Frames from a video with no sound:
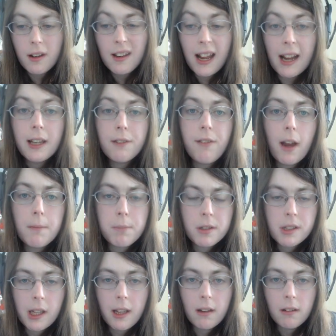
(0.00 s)

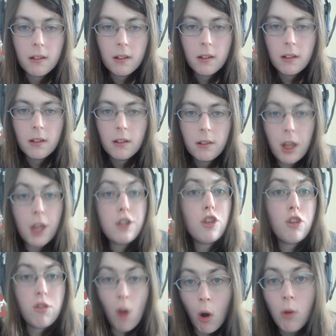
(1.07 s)
95%. They
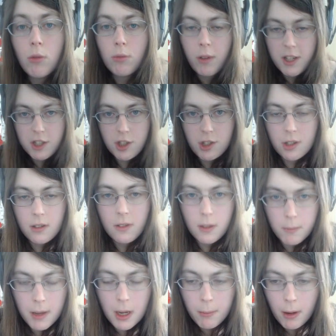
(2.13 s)
don't reach the
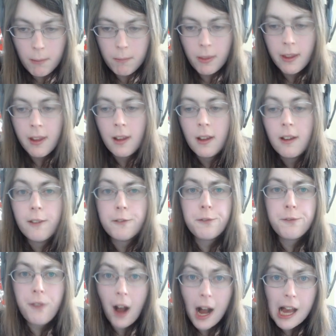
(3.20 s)
minimum.
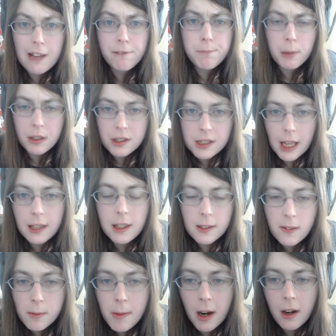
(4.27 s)
5% of
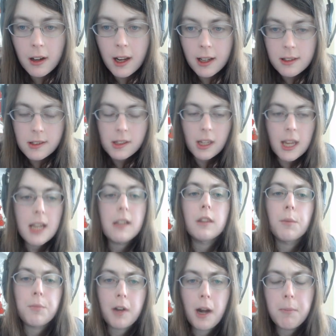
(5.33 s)
Americans eat the
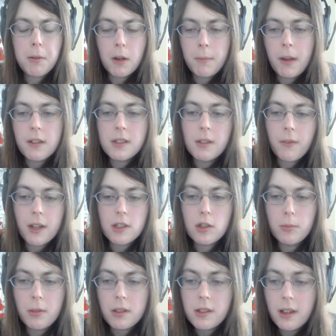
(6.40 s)
proper amounts of
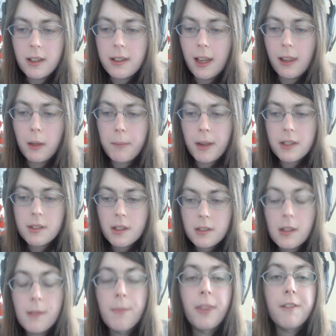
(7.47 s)
vegetables on a daily basis.
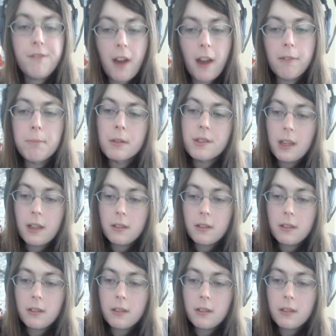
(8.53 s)
5%.